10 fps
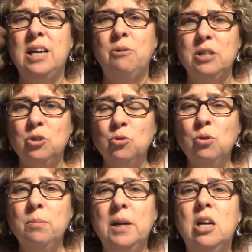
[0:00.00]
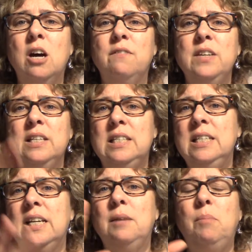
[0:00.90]
how I store my coffee and tea
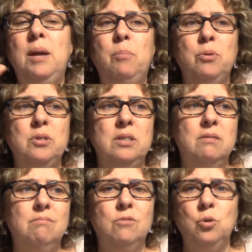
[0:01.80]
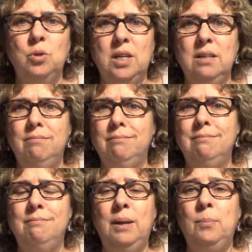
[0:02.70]
dyed papers and Kool-Aid
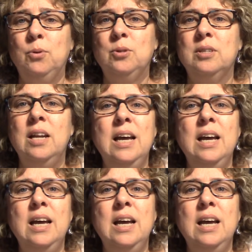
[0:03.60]
papers,